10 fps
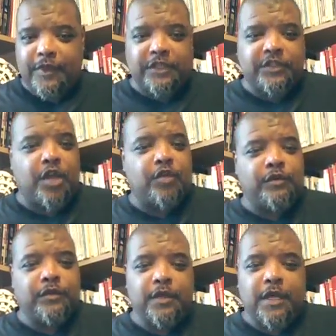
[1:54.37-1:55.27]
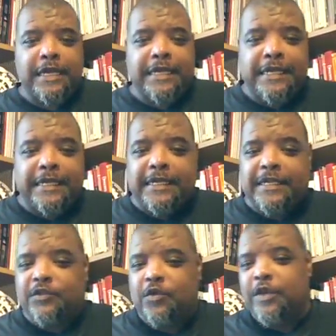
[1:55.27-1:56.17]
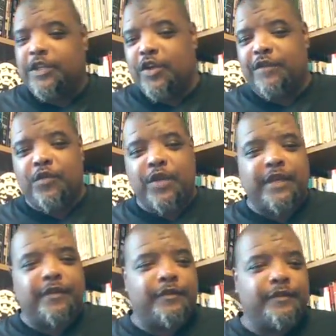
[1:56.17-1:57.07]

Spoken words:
So, it's what we do every week.